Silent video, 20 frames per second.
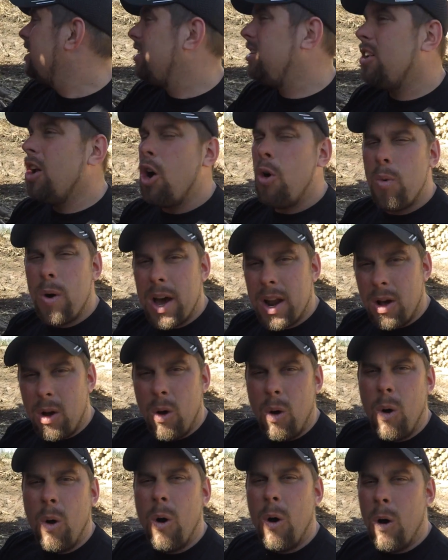You don't want a
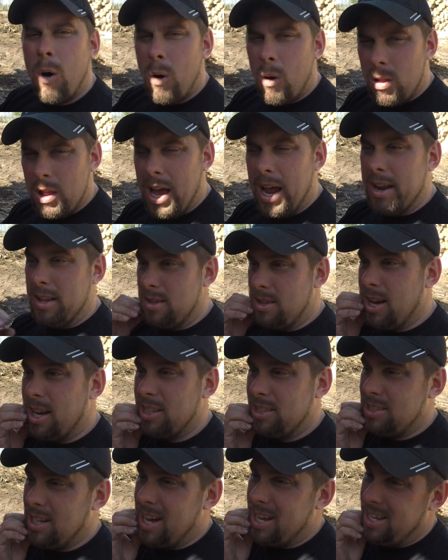whole lot of
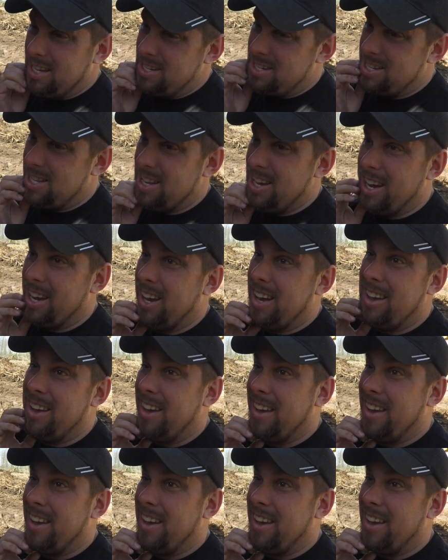dust on this thing.